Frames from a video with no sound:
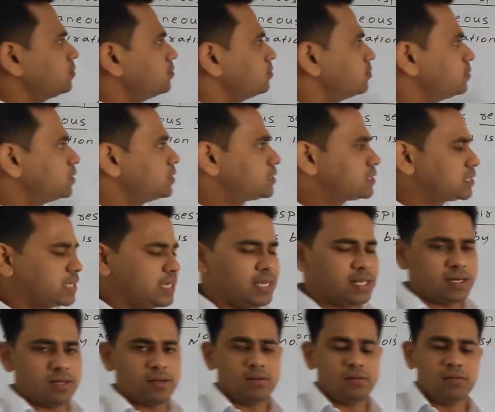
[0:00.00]
the
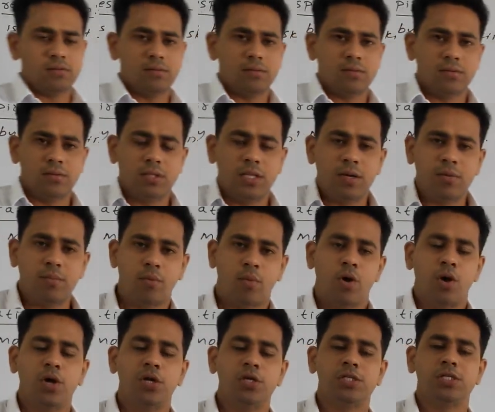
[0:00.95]
skin, the
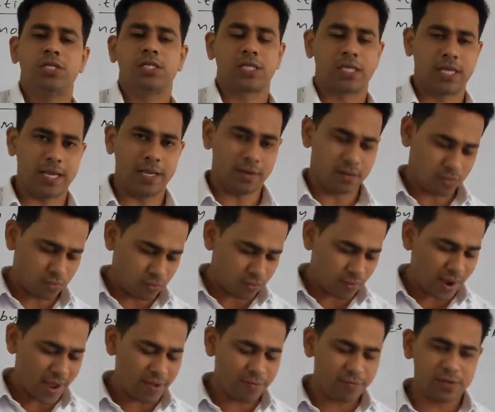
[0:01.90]
moist skin.
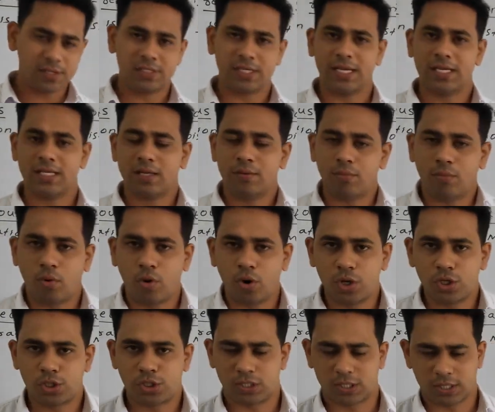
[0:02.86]
Why we say the
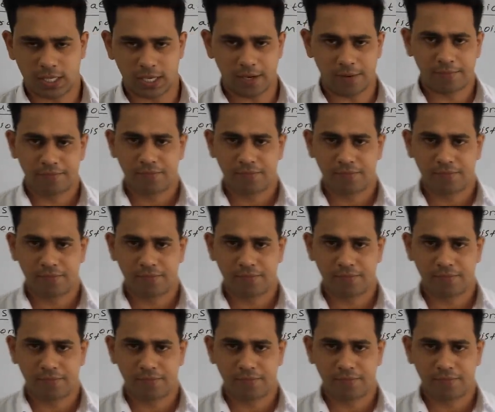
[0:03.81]
moist skin?